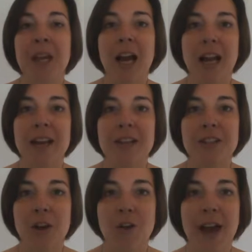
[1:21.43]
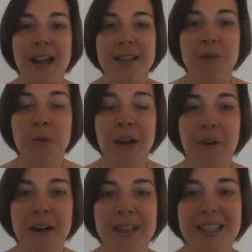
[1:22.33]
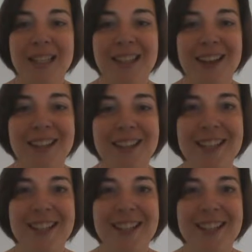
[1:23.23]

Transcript: And so that's what I want to discuss